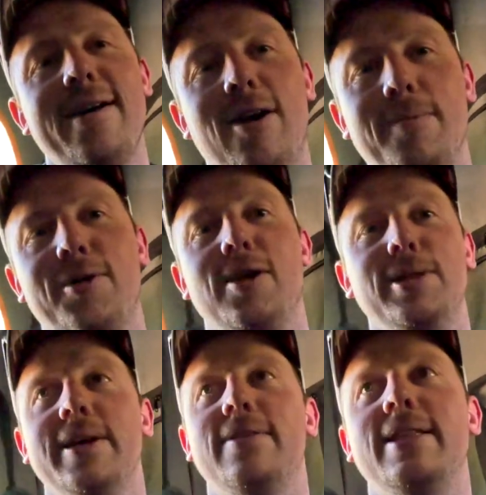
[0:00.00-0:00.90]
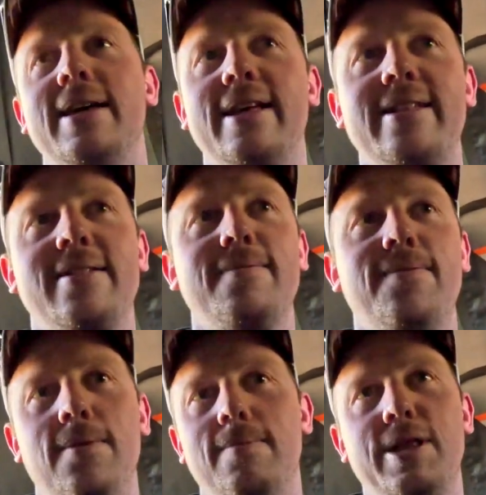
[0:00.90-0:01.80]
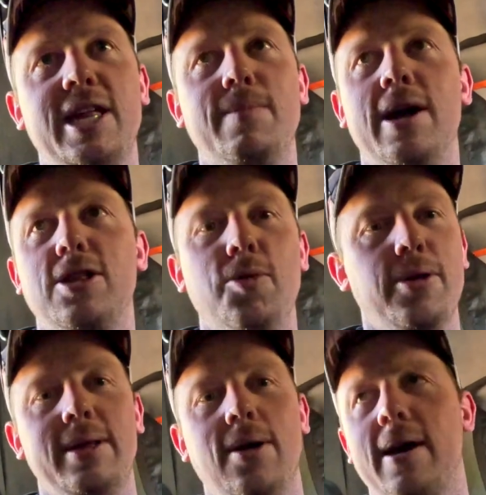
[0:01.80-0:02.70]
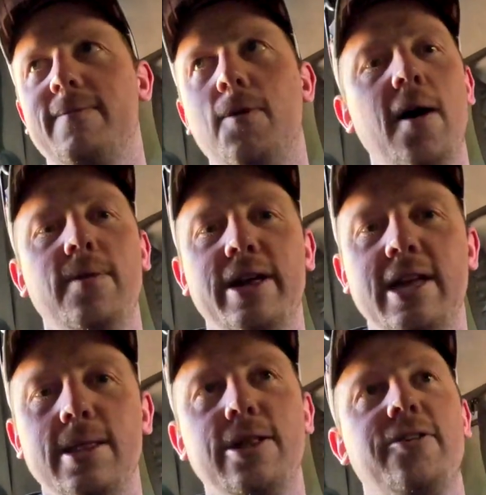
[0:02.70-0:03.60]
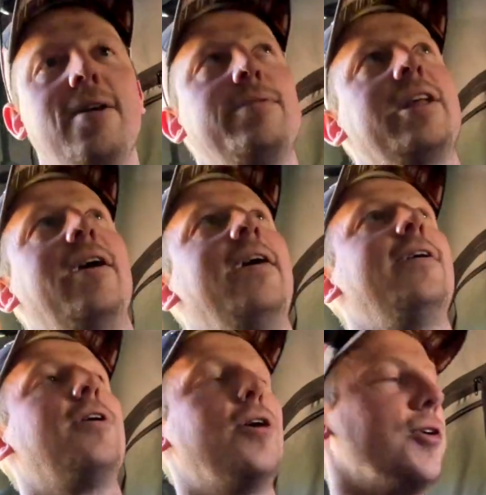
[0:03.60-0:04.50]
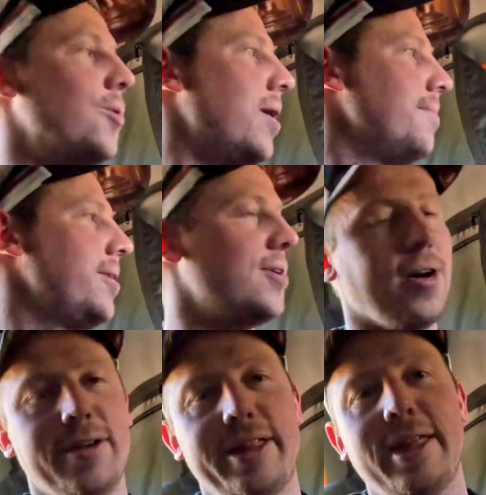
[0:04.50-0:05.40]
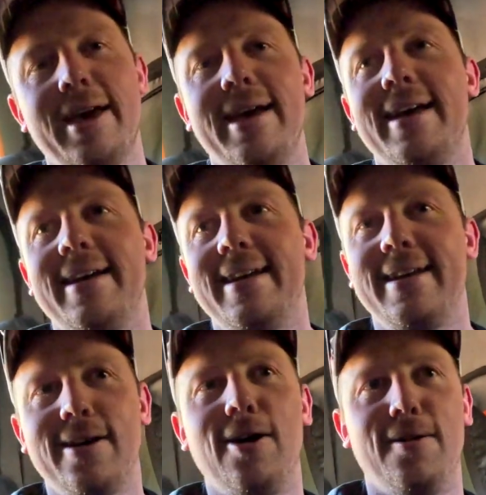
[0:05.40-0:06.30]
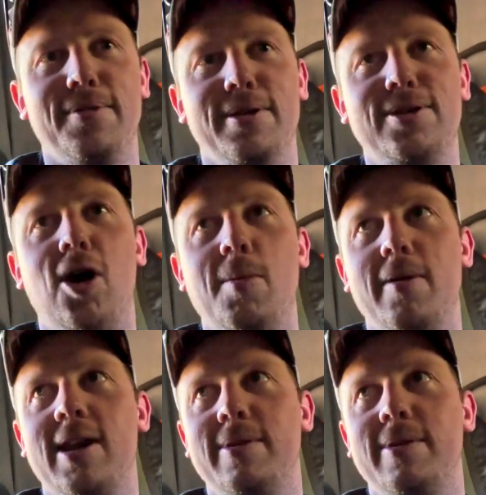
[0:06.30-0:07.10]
I'm going to be living in this for 6 months. I'm already like 5 weeks into this trip, so I've got a good one because of the time I'm going